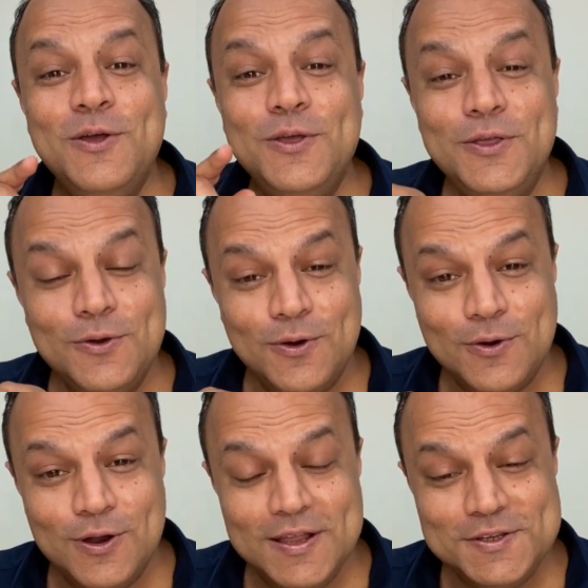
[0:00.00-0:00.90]
your
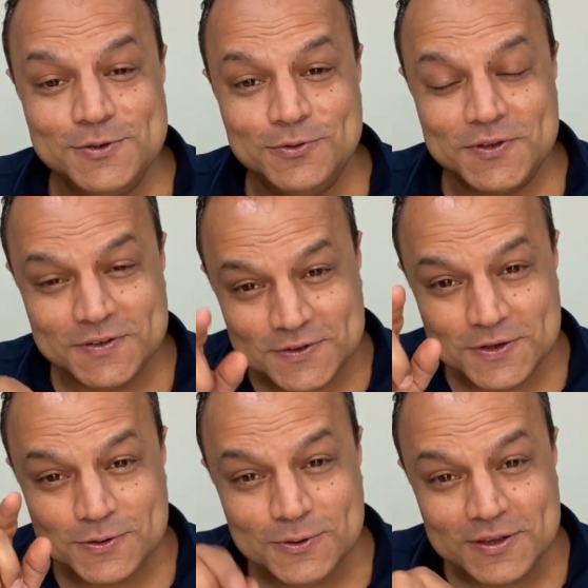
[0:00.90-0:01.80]
college uses
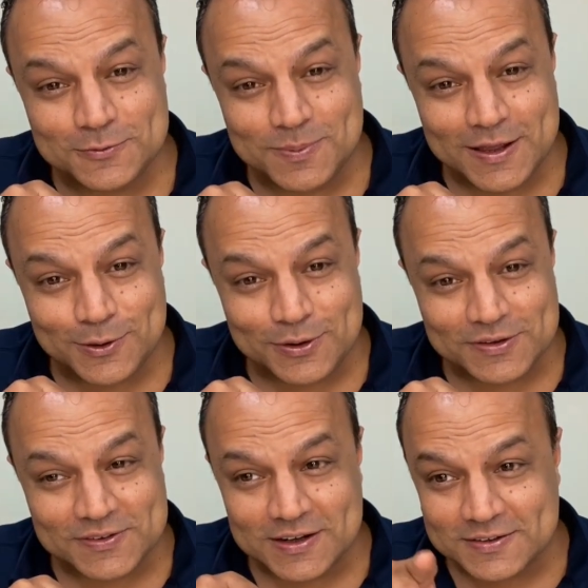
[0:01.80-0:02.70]
to display your
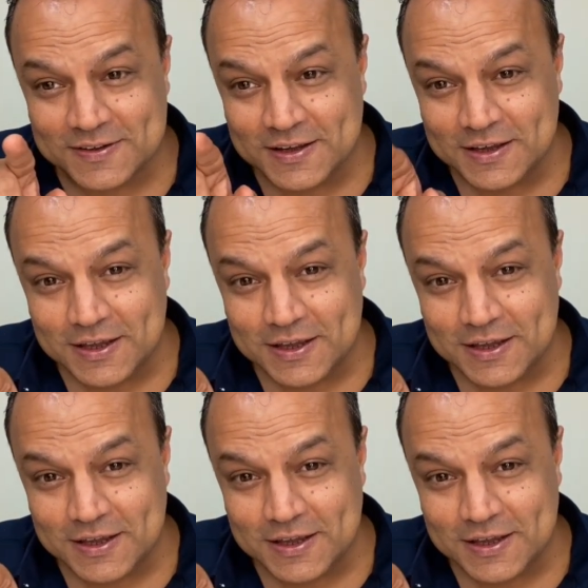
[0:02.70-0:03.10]
results